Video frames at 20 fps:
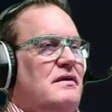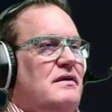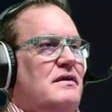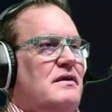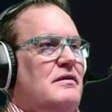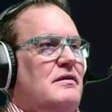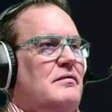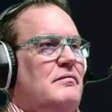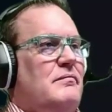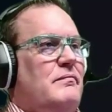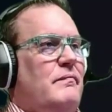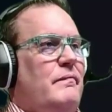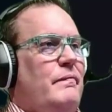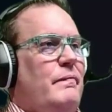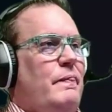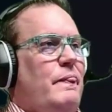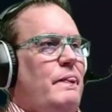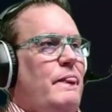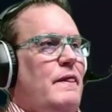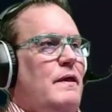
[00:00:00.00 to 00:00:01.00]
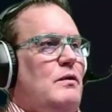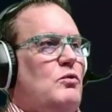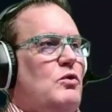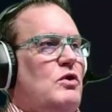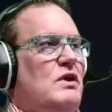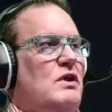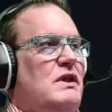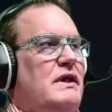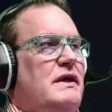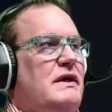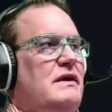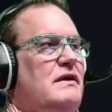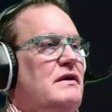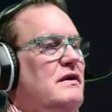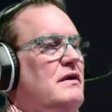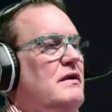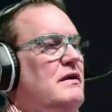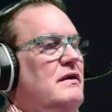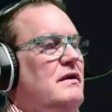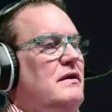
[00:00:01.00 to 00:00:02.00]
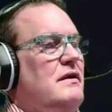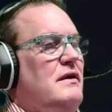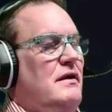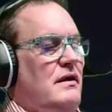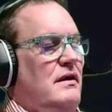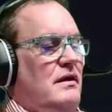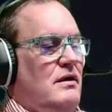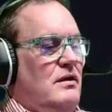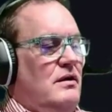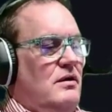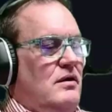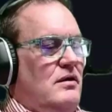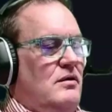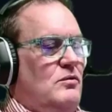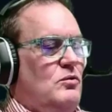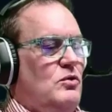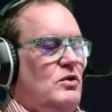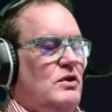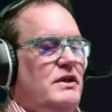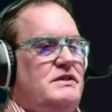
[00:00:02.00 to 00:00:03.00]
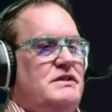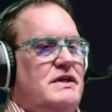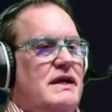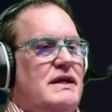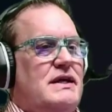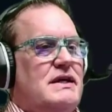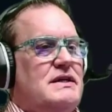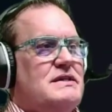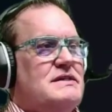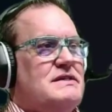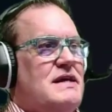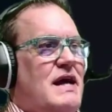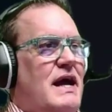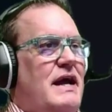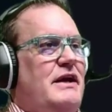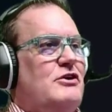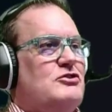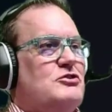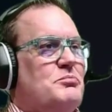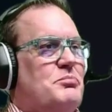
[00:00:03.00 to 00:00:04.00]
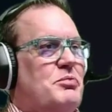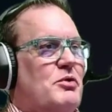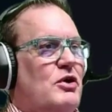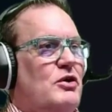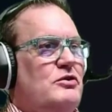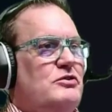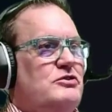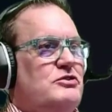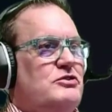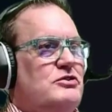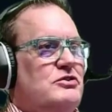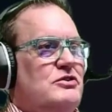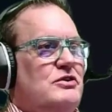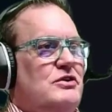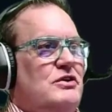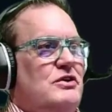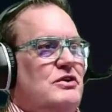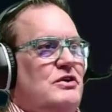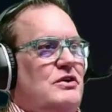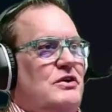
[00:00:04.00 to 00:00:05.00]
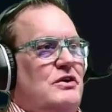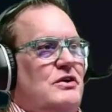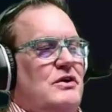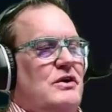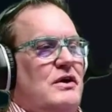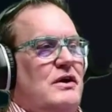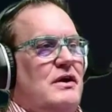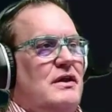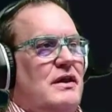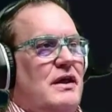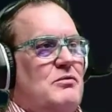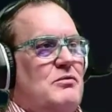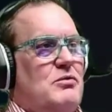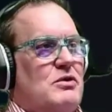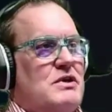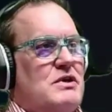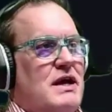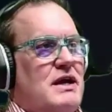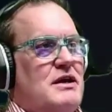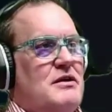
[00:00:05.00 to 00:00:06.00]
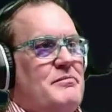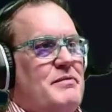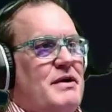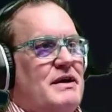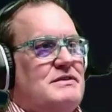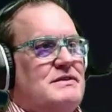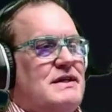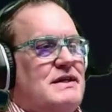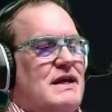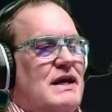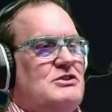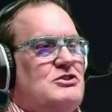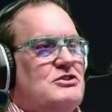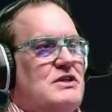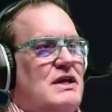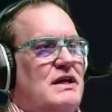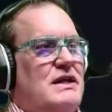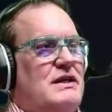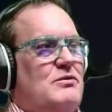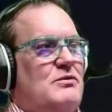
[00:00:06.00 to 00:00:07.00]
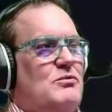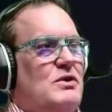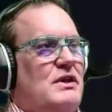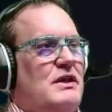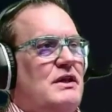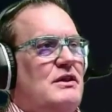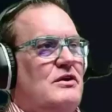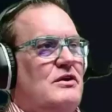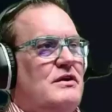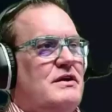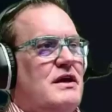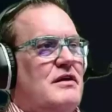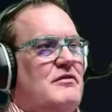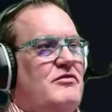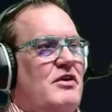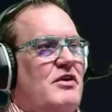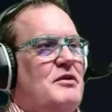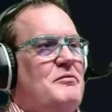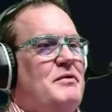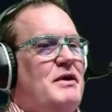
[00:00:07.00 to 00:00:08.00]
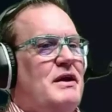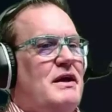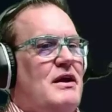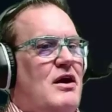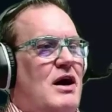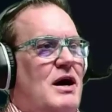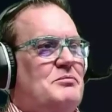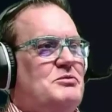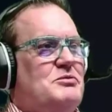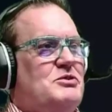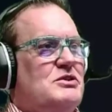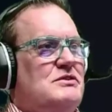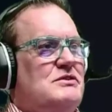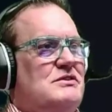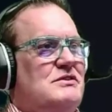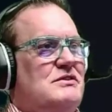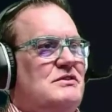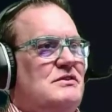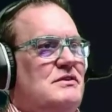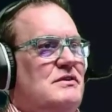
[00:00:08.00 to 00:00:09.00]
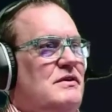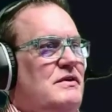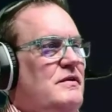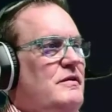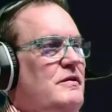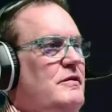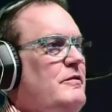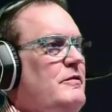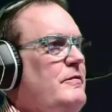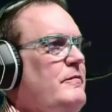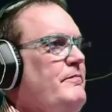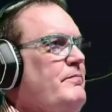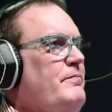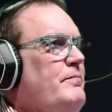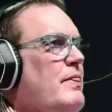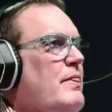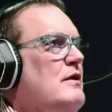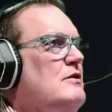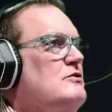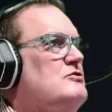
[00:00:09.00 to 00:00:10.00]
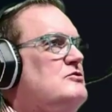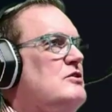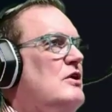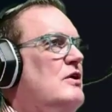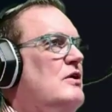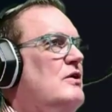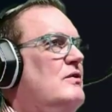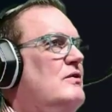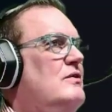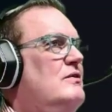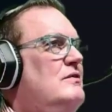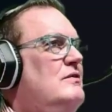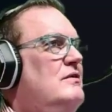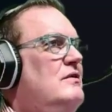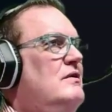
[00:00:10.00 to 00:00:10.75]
uh, really, really take a designer's approach and like we're talking about sketches, I didn't really look at very many options. So